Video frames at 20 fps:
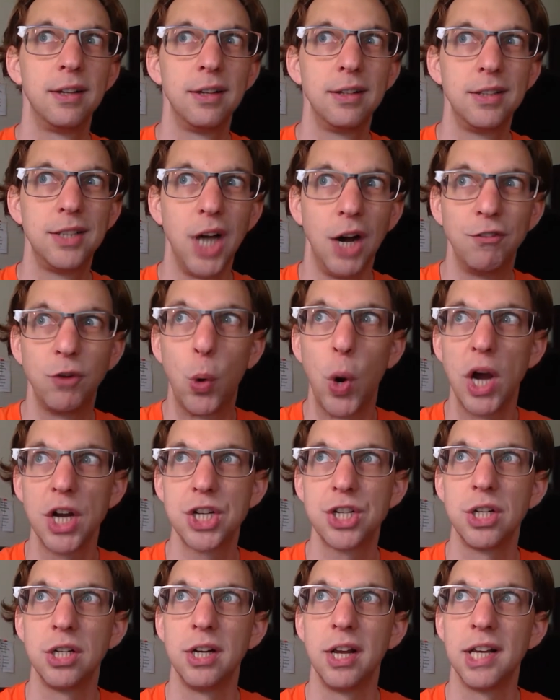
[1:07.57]
tough
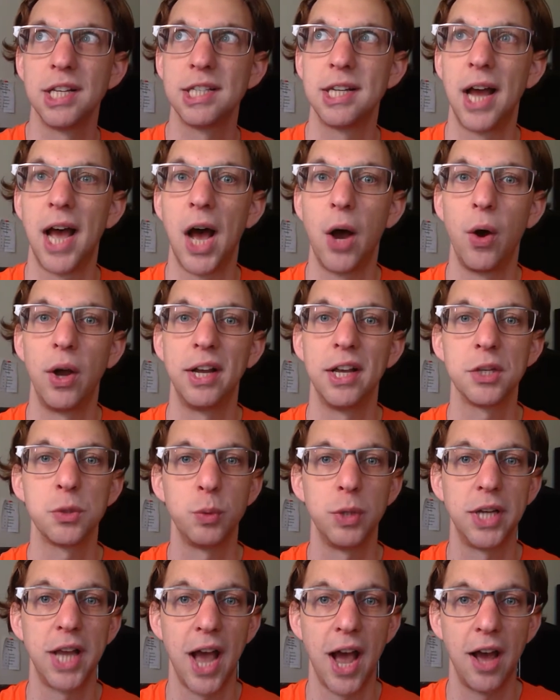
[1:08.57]
question as to how I guess
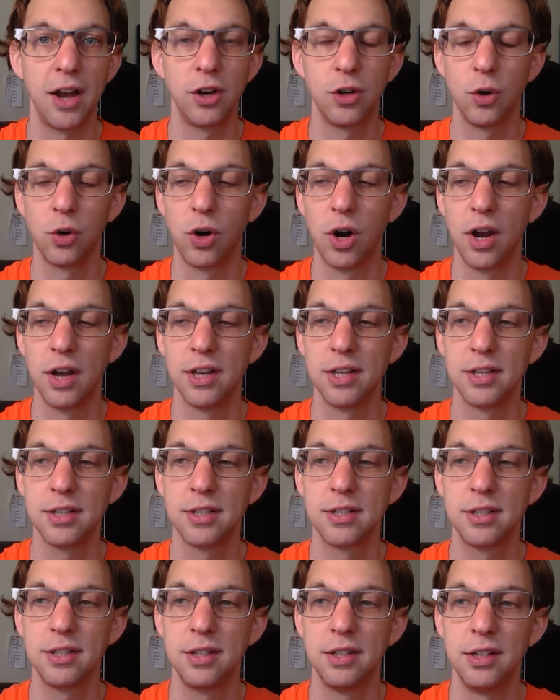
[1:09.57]
we
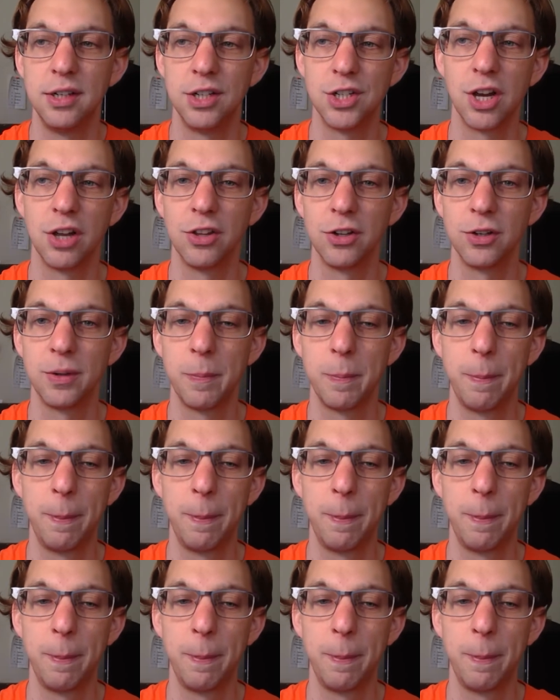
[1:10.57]
categorize each other.